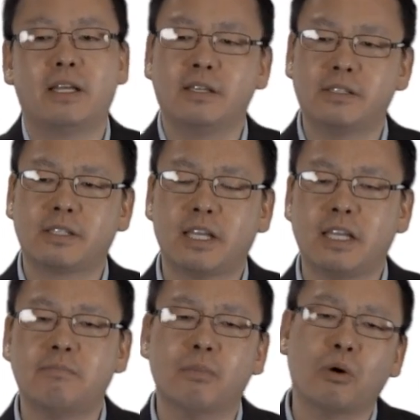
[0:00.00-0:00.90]
is
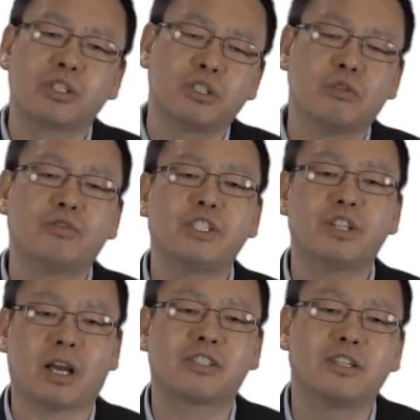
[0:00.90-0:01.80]
emotional
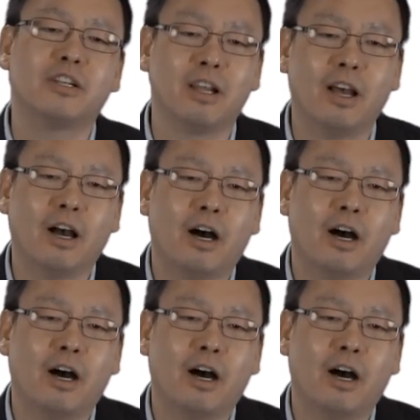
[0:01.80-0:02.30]
rejection